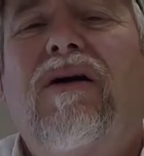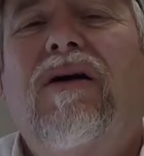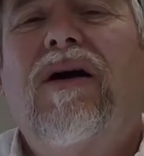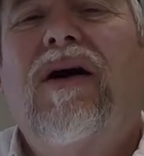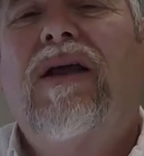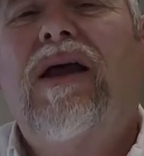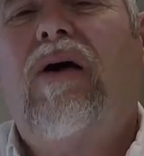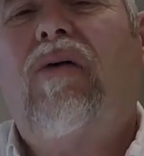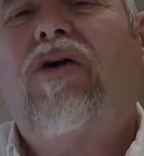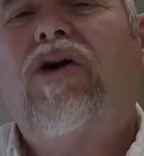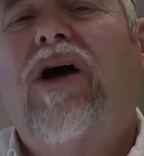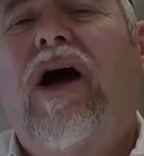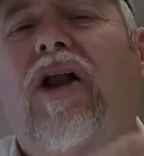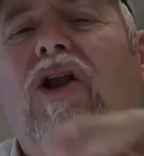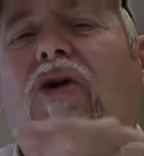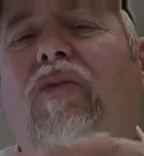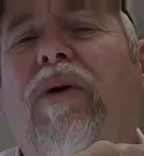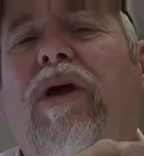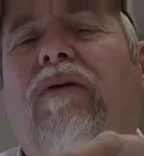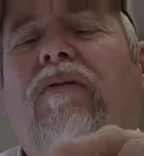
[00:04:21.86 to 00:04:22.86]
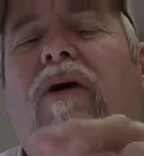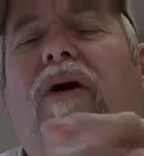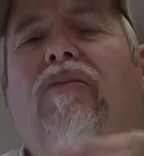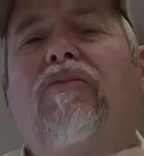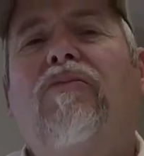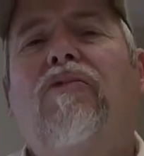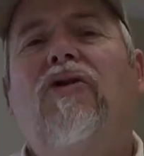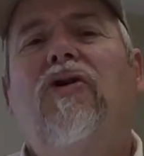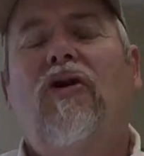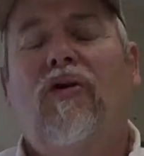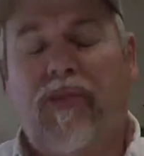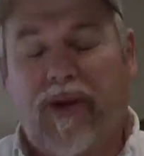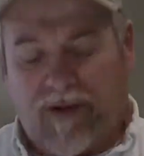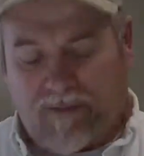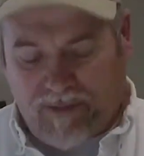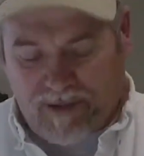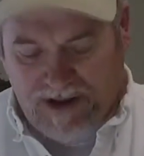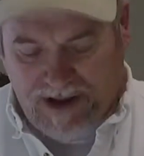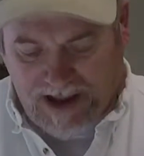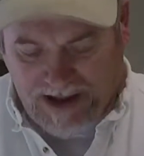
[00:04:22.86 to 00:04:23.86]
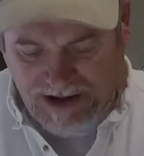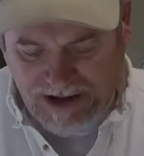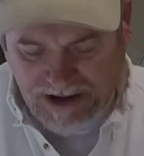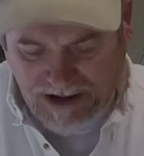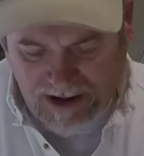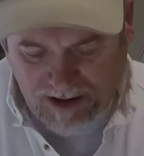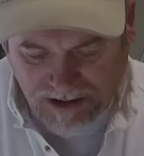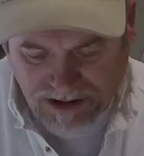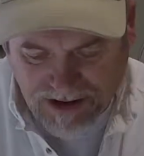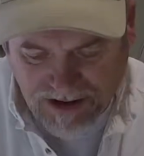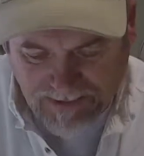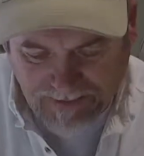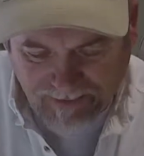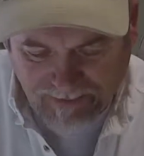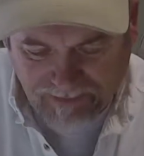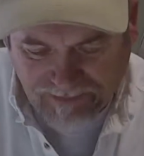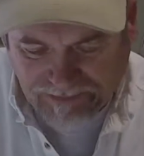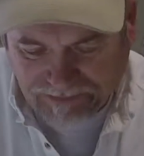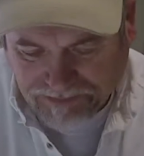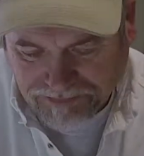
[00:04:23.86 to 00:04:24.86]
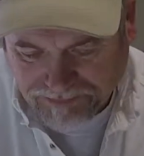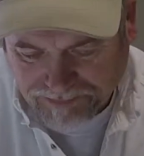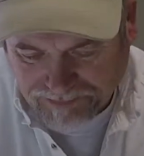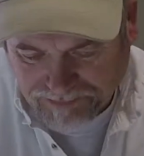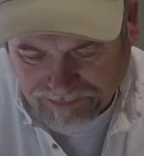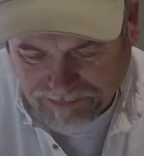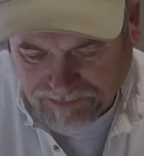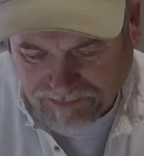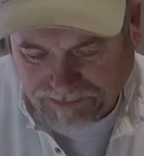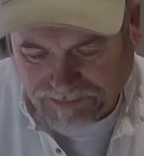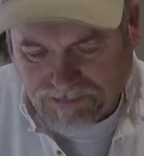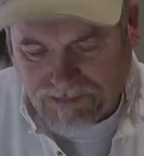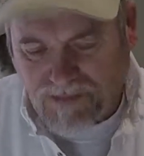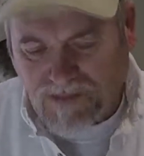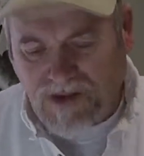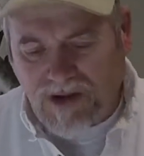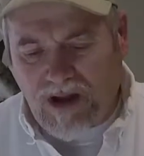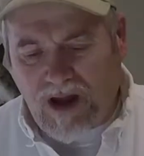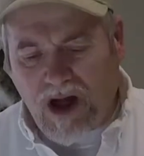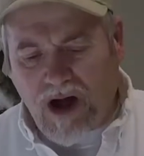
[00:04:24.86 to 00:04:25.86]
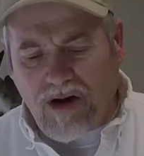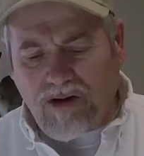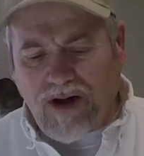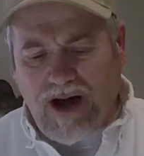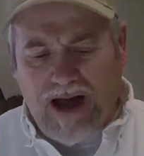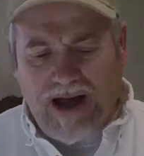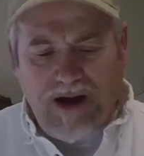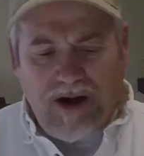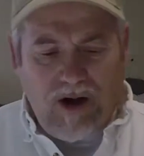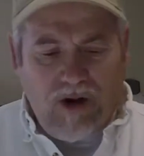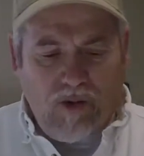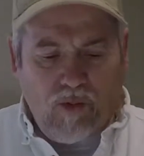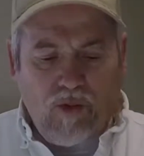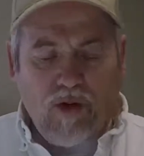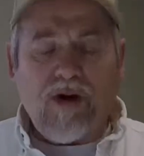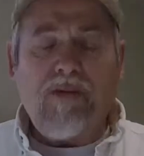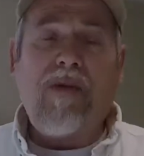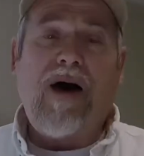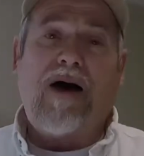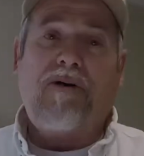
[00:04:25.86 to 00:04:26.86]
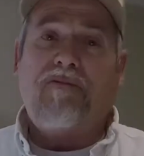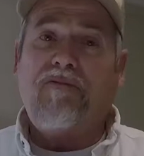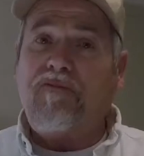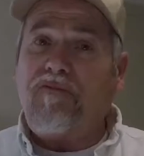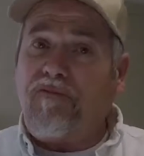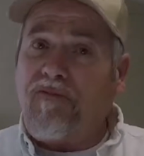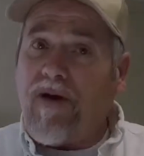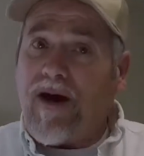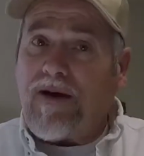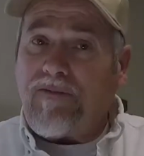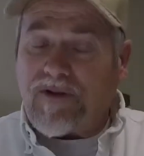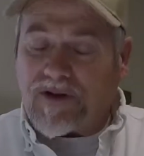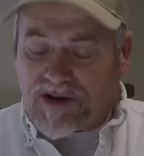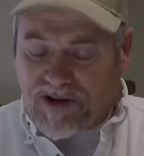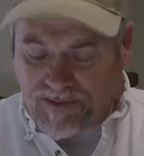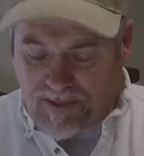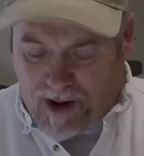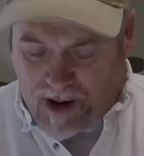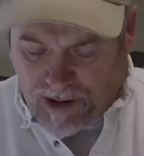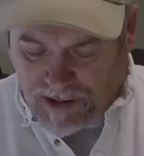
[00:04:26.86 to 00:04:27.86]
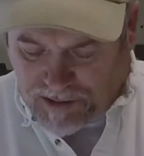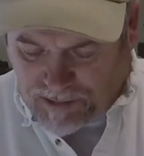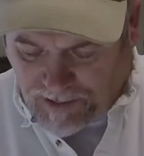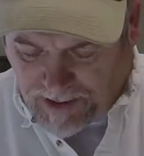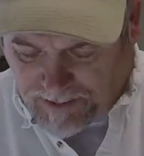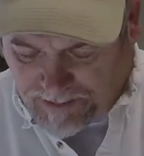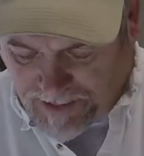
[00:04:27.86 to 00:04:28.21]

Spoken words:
And that way you got a little bit of protection, don't you? Okay, one of my favorite small swim